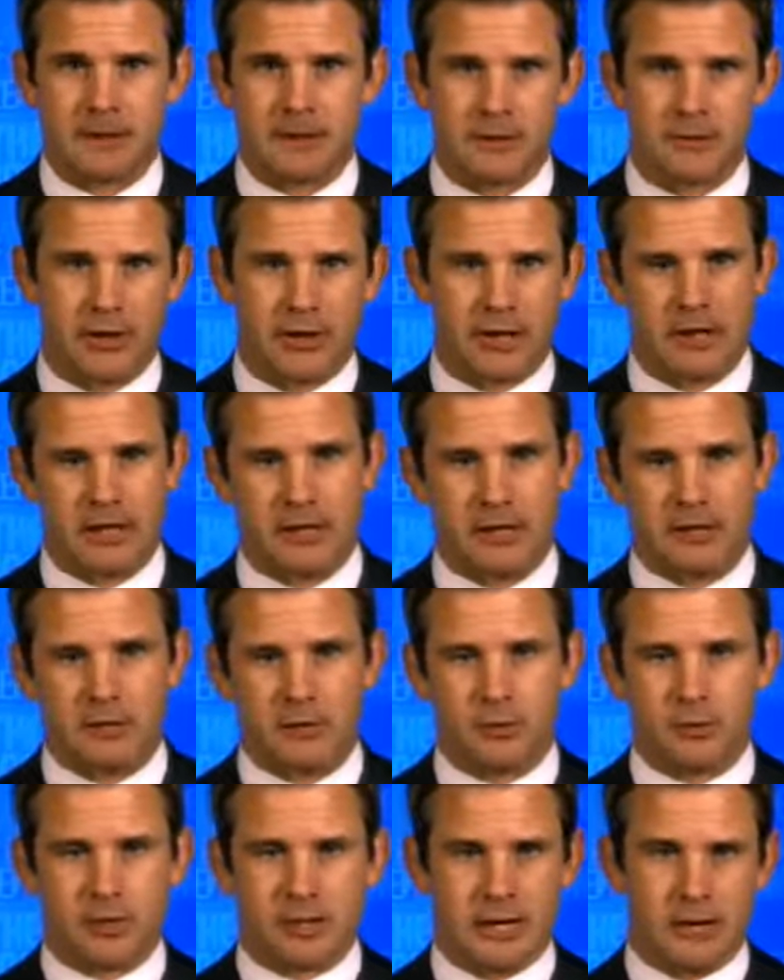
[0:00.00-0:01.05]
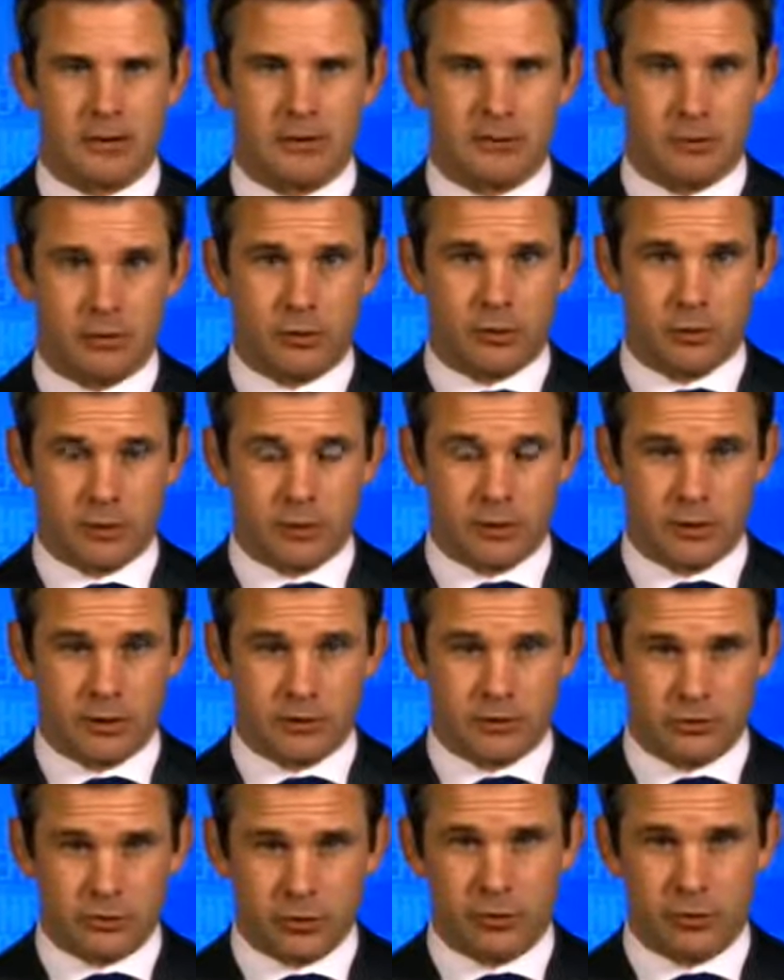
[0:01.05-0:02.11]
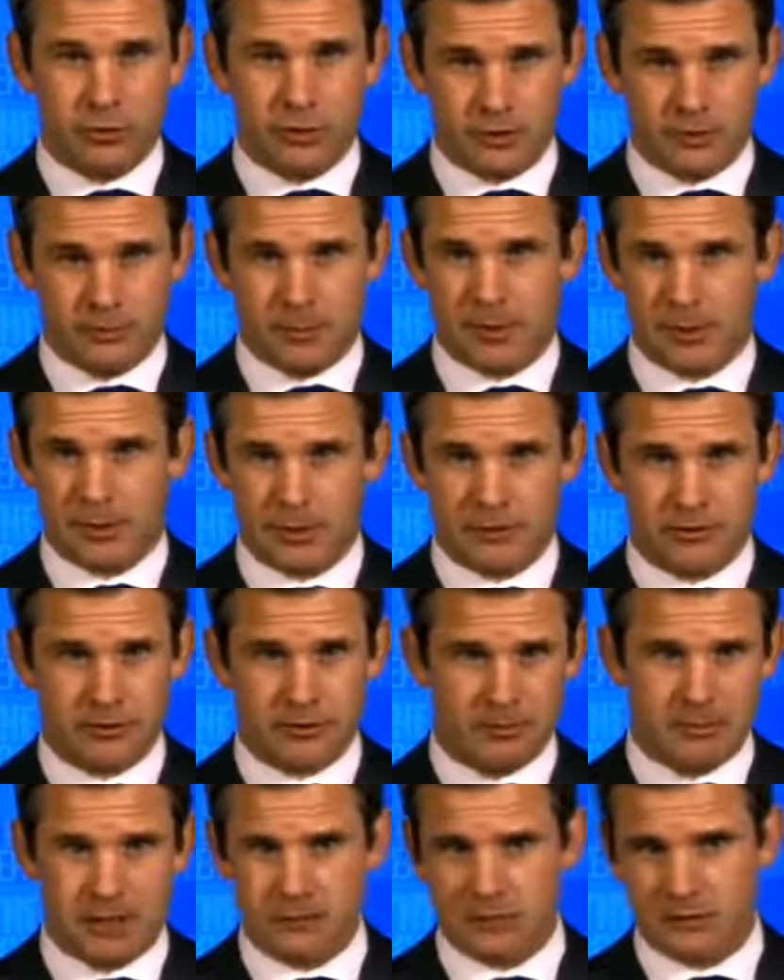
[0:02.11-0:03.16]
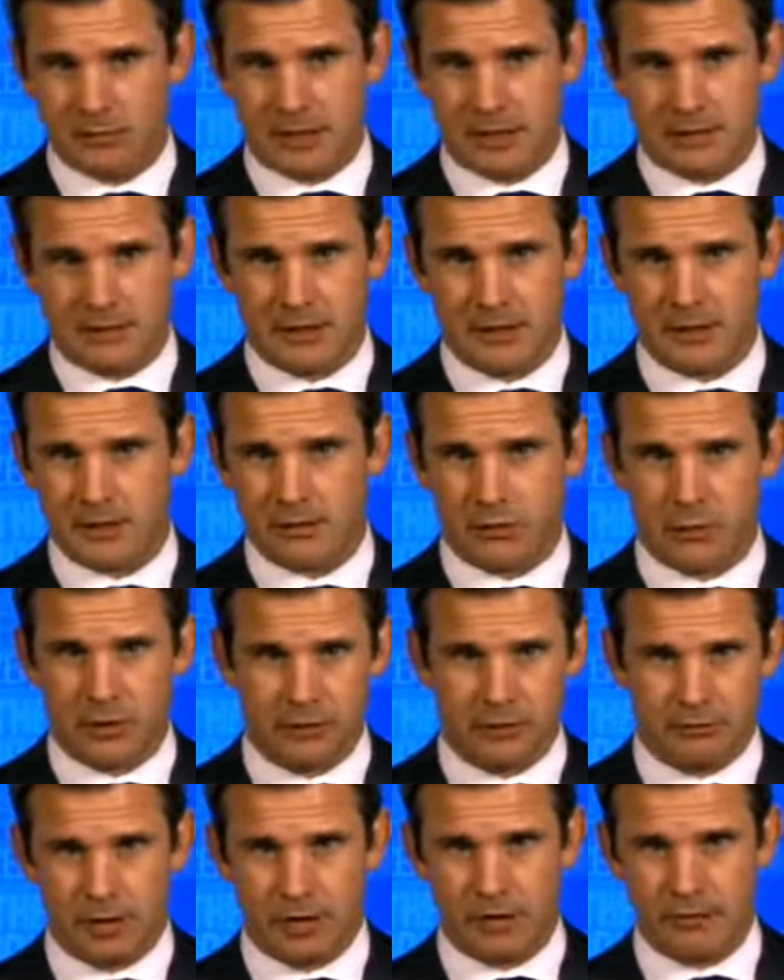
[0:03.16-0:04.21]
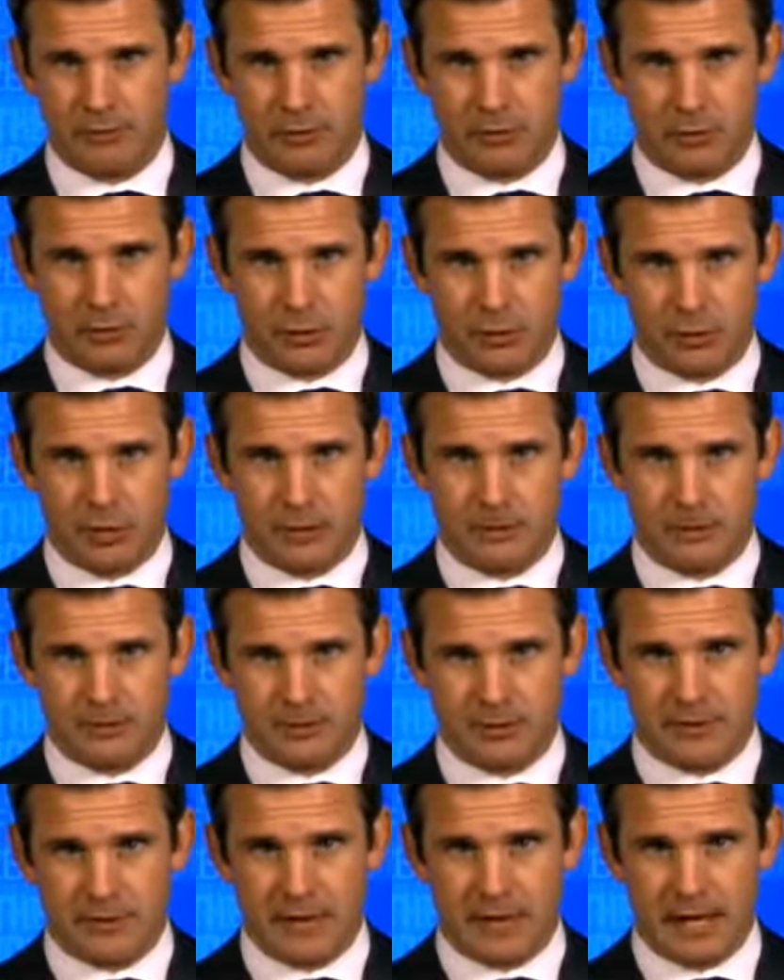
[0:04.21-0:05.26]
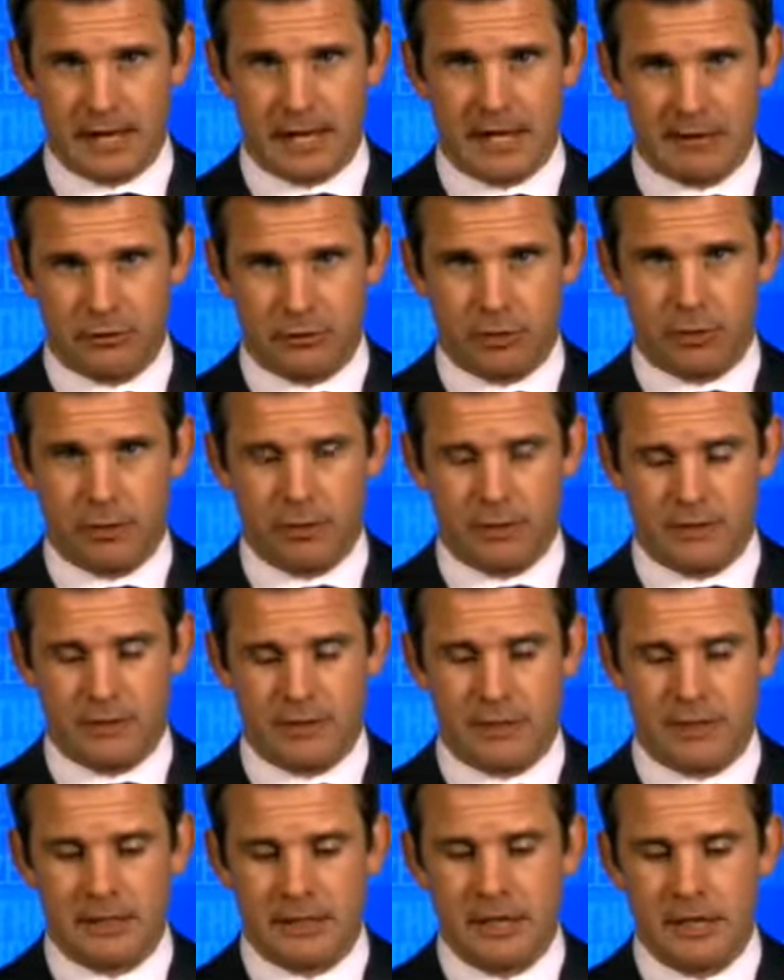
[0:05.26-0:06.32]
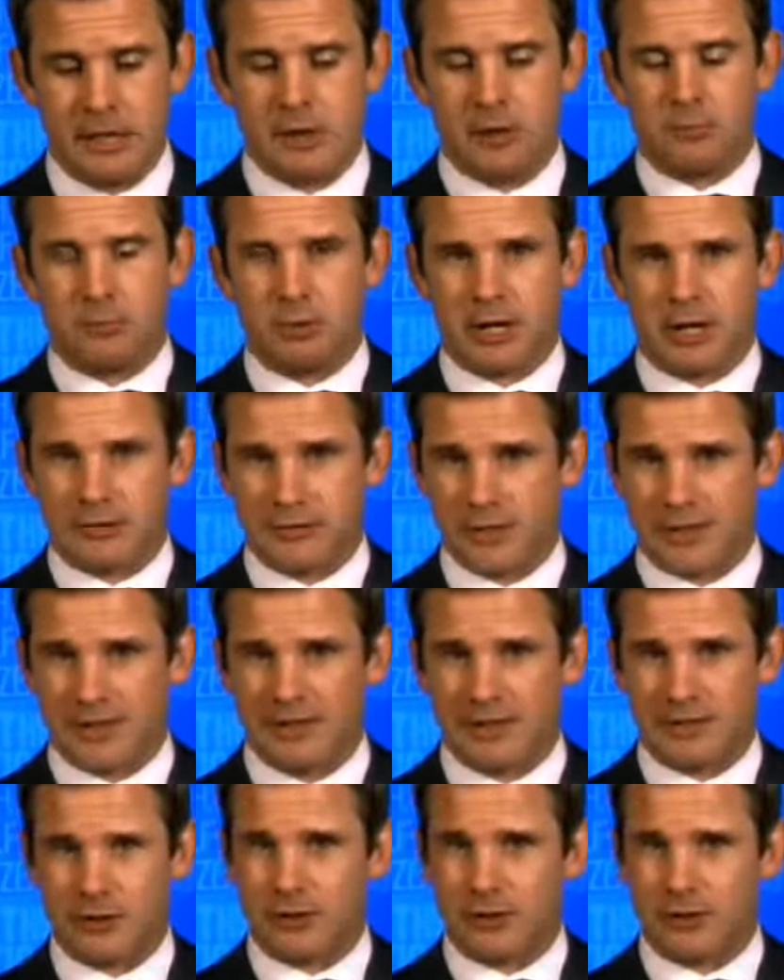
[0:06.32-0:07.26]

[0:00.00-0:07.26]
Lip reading: You take into account North Korea's nuclear ability, some estimate 10 to 25 nuclear weapons that they have currently, plus then